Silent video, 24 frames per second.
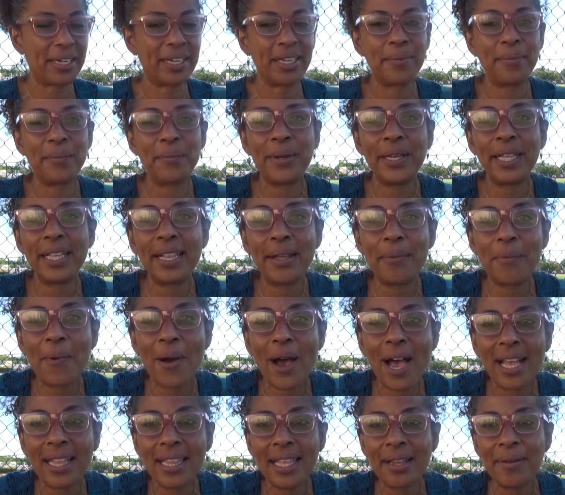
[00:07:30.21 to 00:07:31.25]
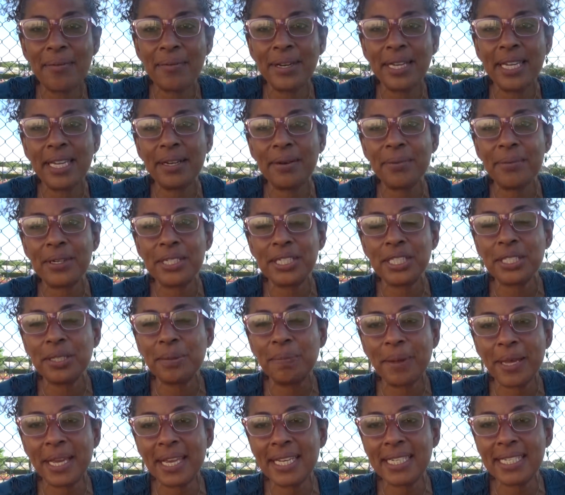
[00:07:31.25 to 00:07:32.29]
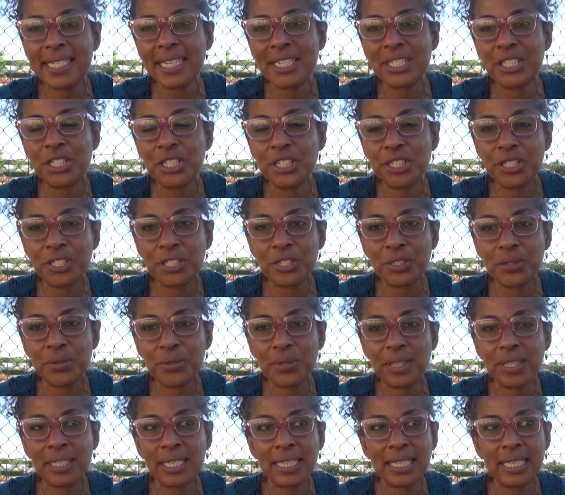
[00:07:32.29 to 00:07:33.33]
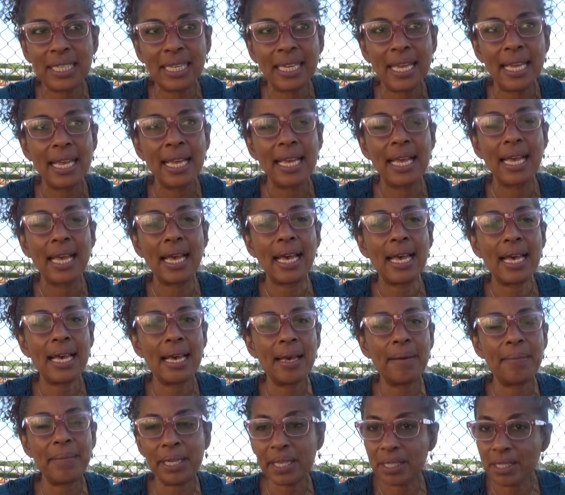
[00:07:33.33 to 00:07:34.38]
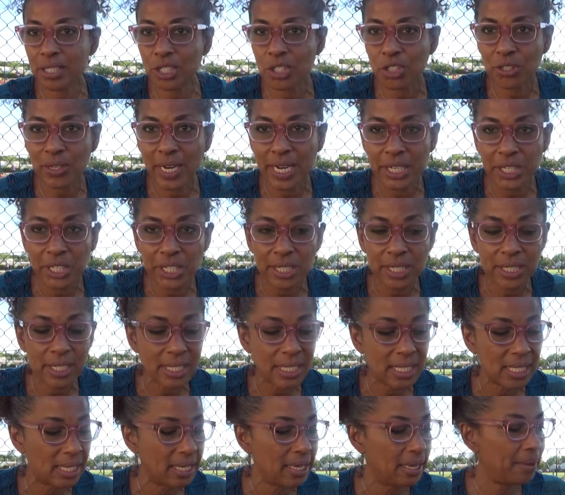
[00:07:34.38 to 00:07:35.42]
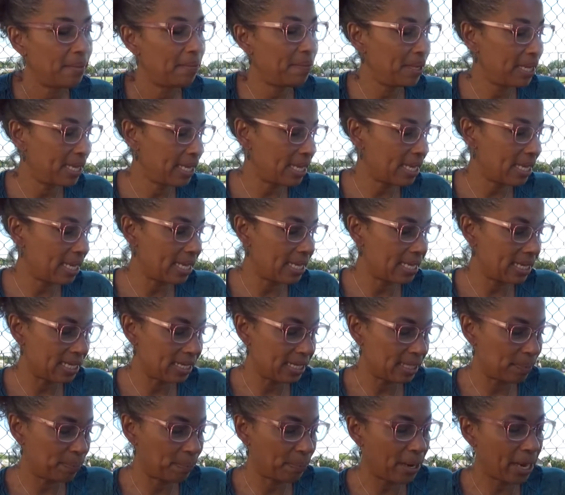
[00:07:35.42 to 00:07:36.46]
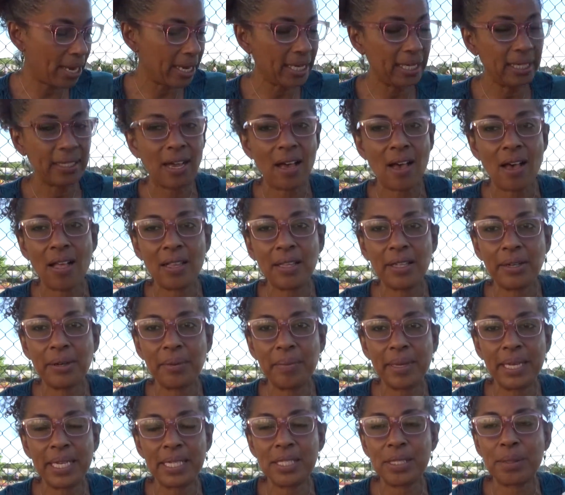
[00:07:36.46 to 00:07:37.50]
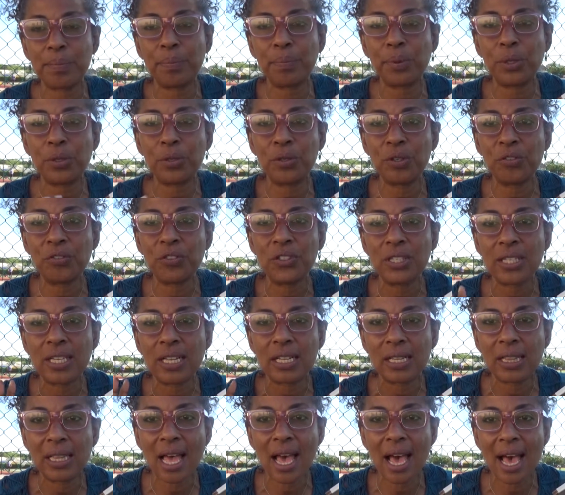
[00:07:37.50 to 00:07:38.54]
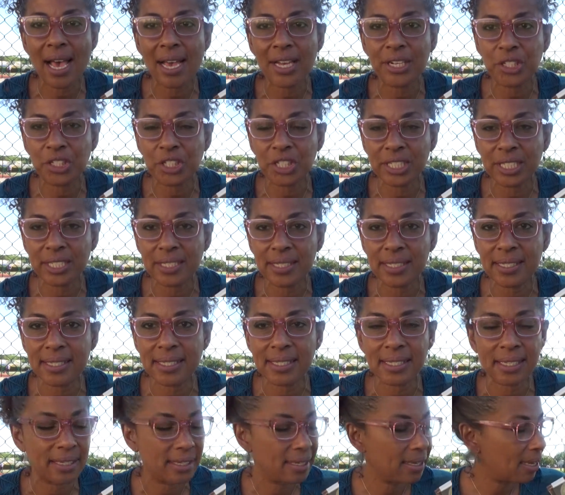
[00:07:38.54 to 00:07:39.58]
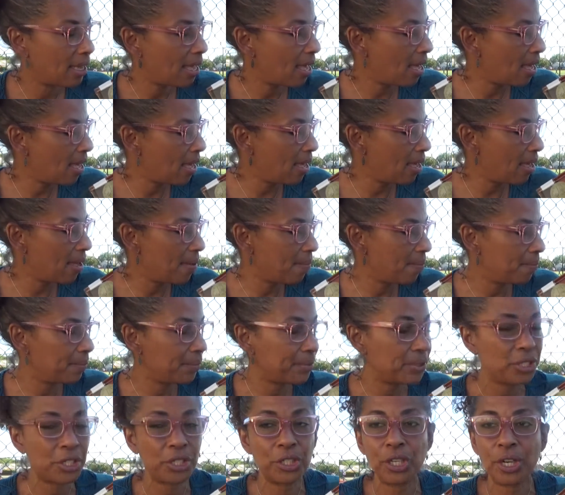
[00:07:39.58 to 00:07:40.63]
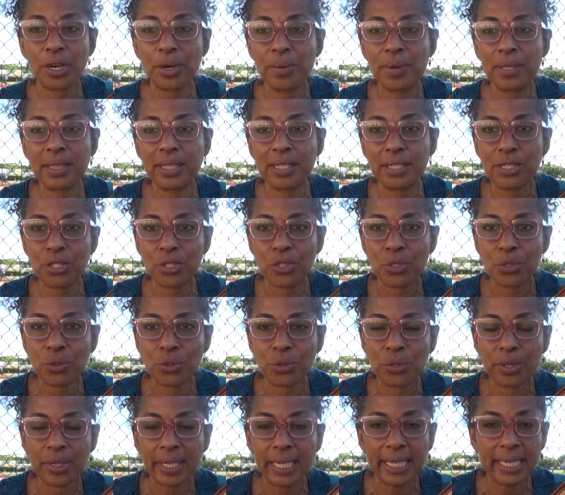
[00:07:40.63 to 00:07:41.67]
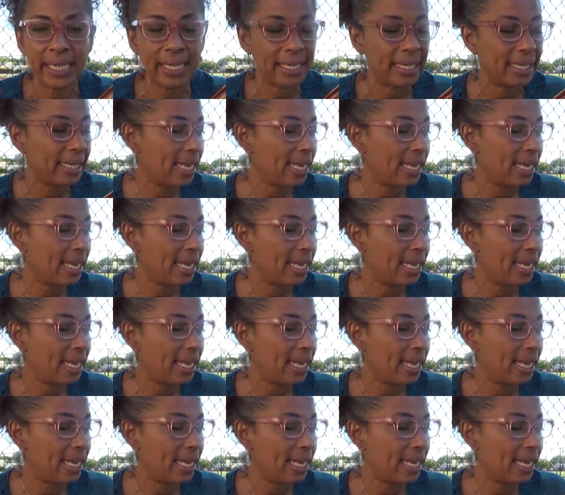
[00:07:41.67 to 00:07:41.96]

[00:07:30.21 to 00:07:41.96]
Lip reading: And while I read, I want you to pay attention to the illustrations, because Brian Collier made some beautiful collages to go with this story.